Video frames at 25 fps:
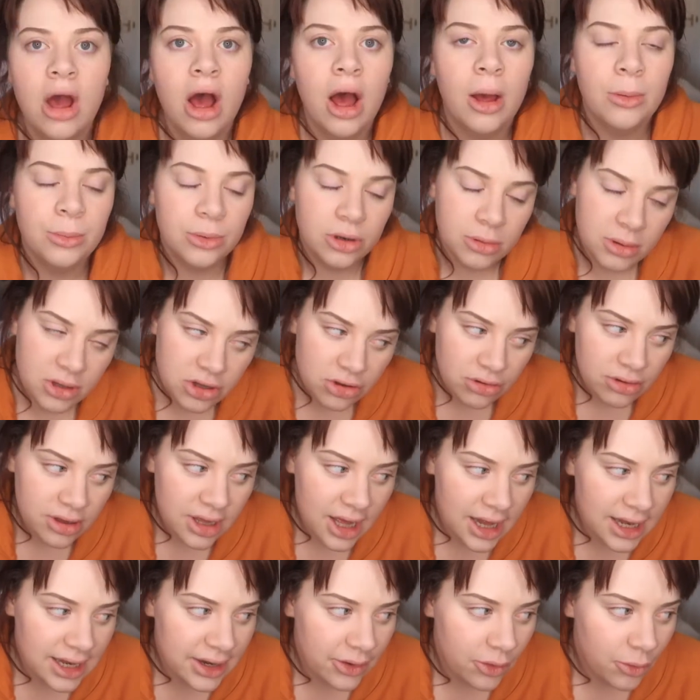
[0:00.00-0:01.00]
I'm going to be
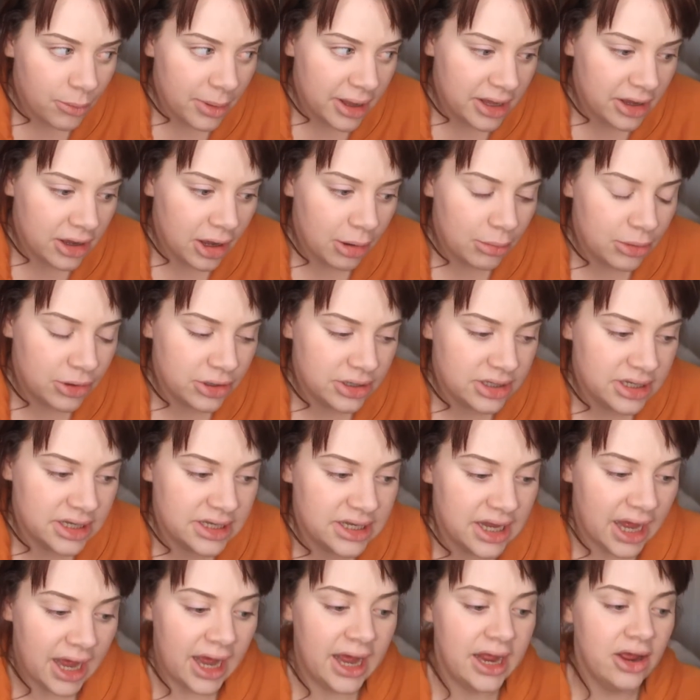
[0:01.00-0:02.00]
doing a little makeup look
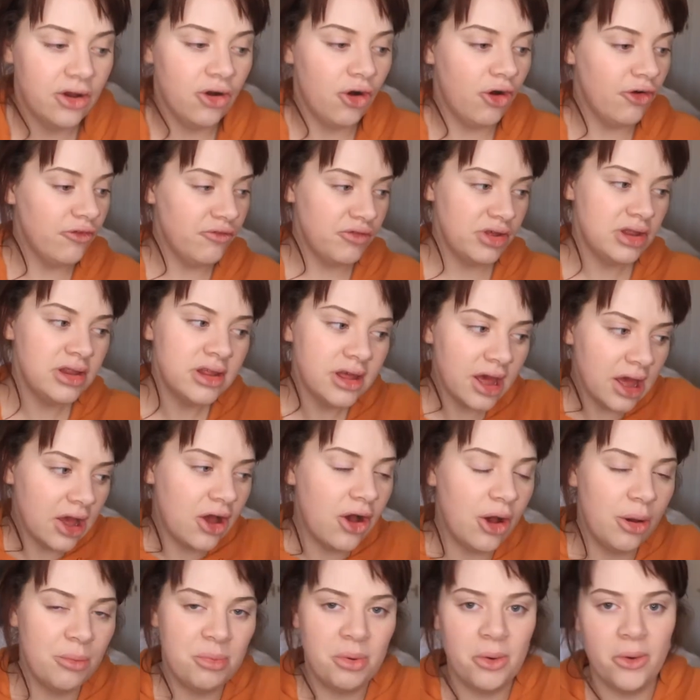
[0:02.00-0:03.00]
today. Obviously I
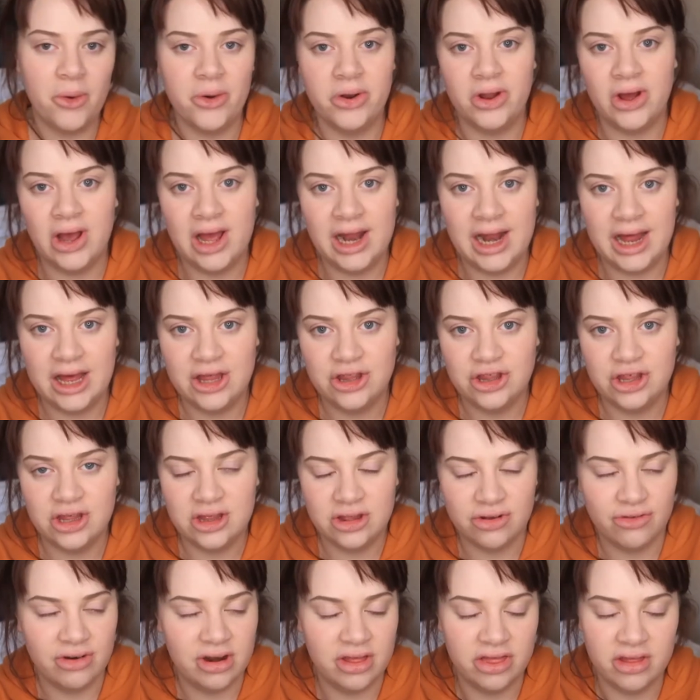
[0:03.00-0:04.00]
can't put on
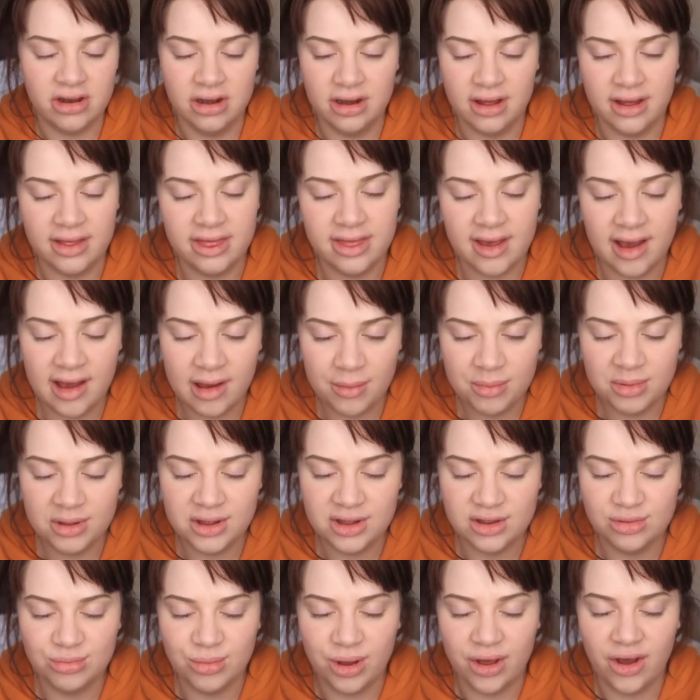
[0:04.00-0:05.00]
eyelashes or anything like that
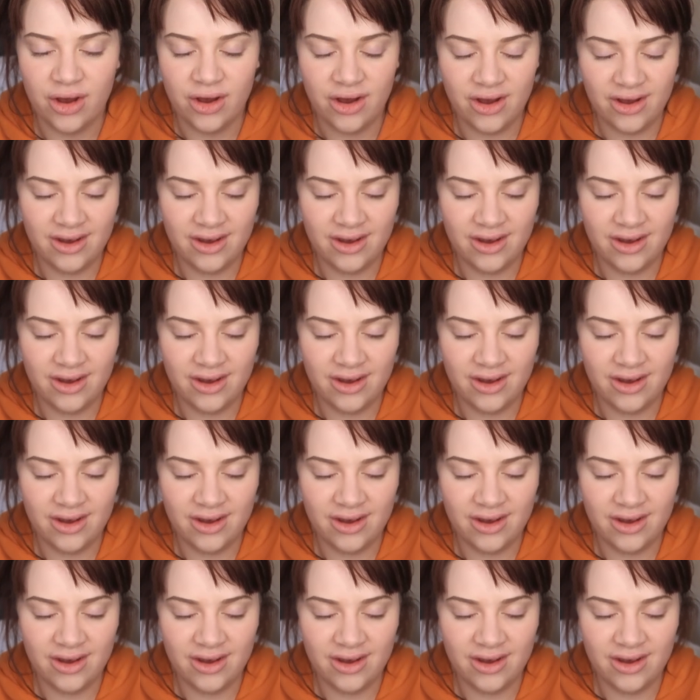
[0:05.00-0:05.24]
because my